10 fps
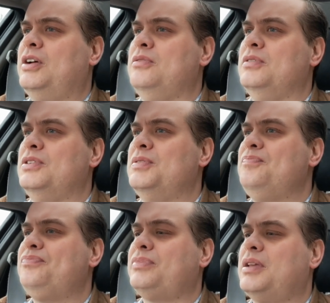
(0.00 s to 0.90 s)
Anyway, thank you
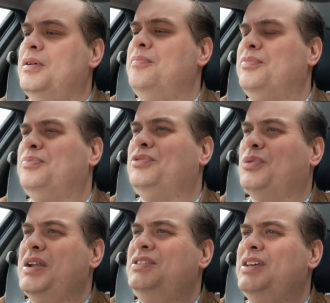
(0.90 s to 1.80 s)
ever so much indeed once
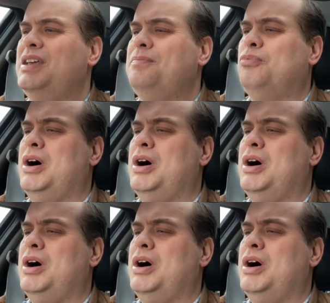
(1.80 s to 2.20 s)
again for watching.